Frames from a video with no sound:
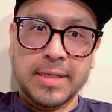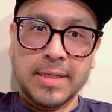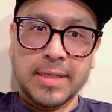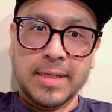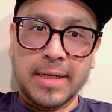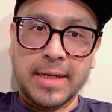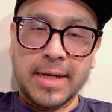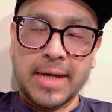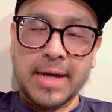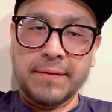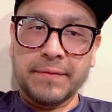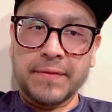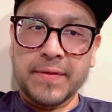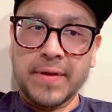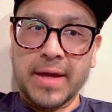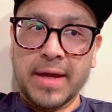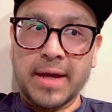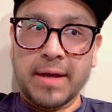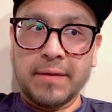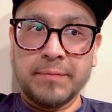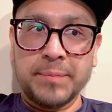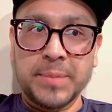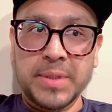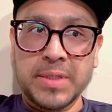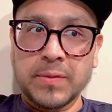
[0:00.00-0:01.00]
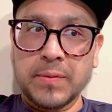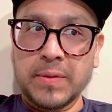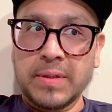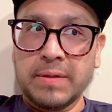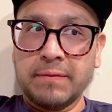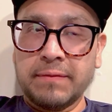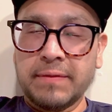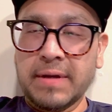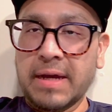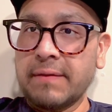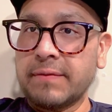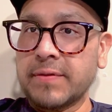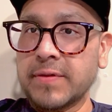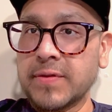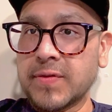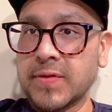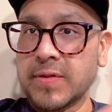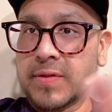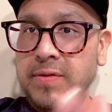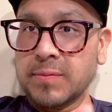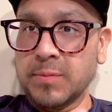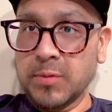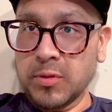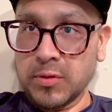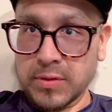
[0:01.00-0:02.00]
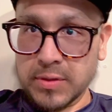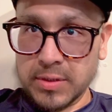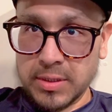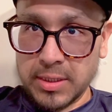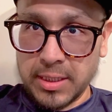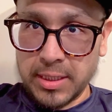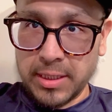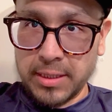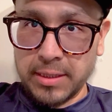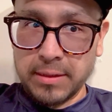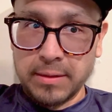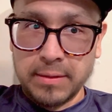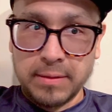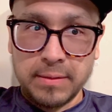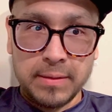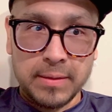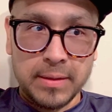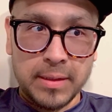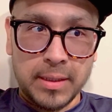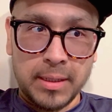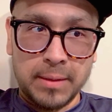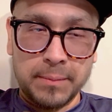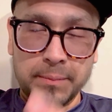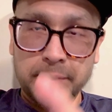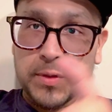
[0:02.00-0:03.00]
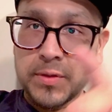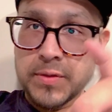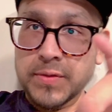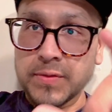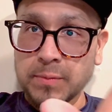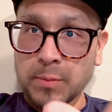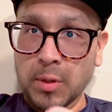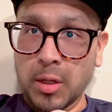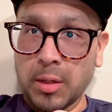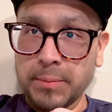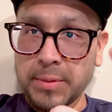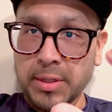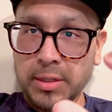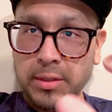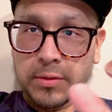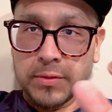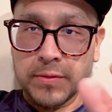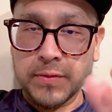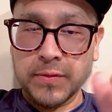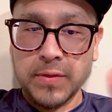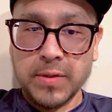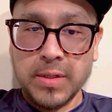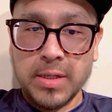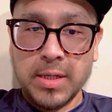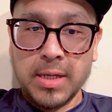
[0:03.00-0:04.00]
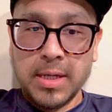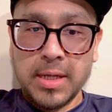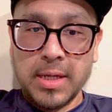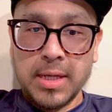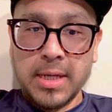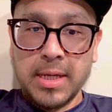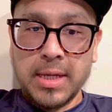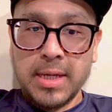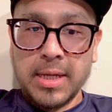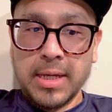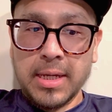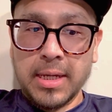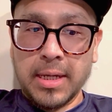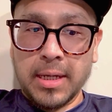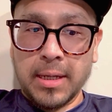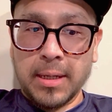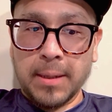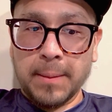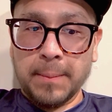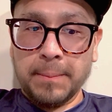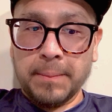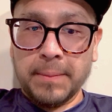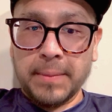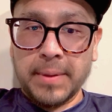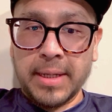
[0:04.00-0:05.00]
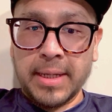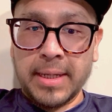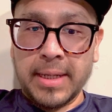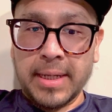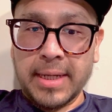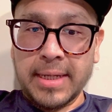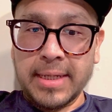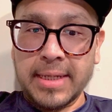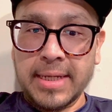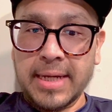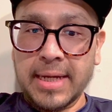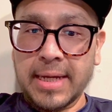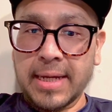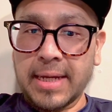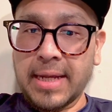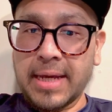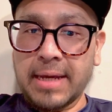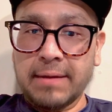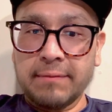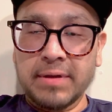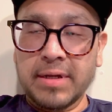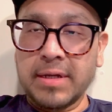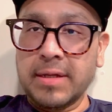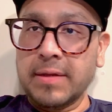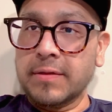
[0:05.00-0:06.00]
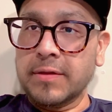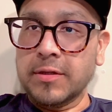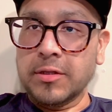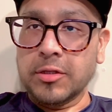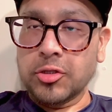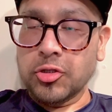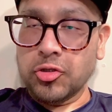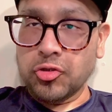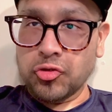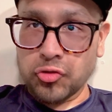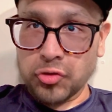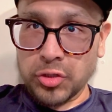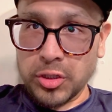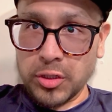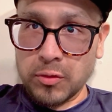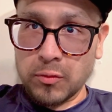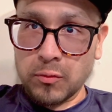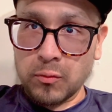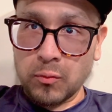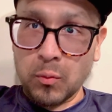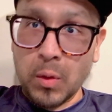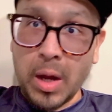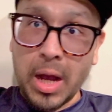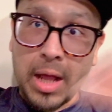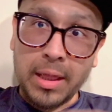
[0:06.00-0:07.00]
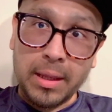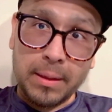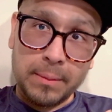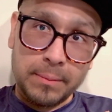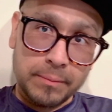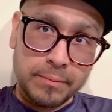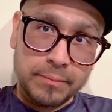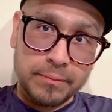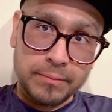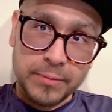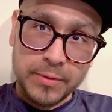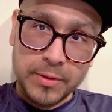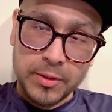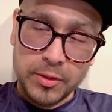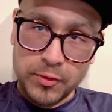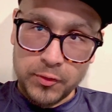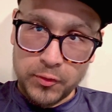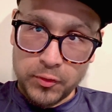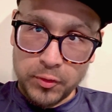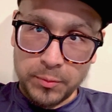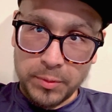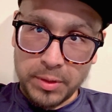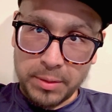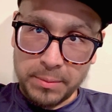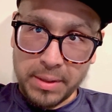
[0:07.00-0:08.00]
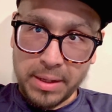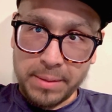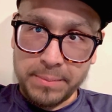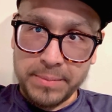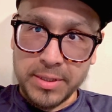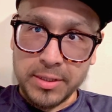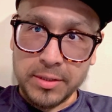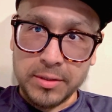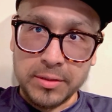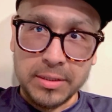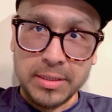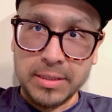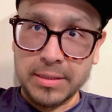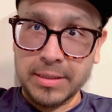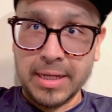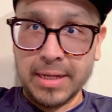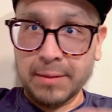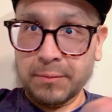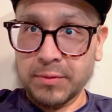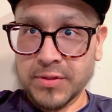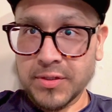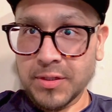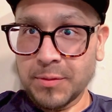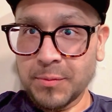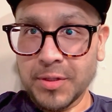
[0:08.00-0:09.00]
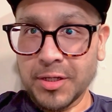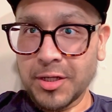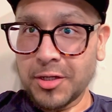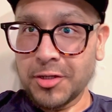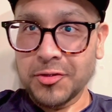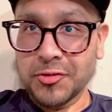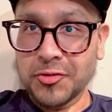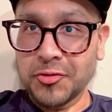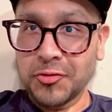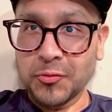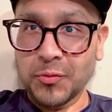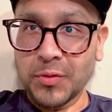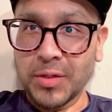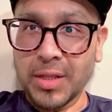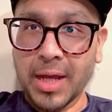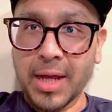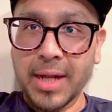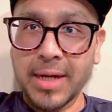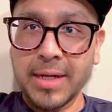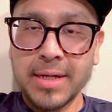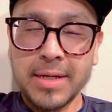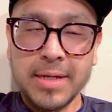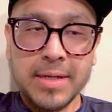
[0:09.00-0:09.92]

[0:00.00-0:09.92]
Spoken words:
I have to have between 5 to 6 meals a day. They're small meals. And I can't have anything to drink while I'm consuming my meal. And that was something I used to do a lot.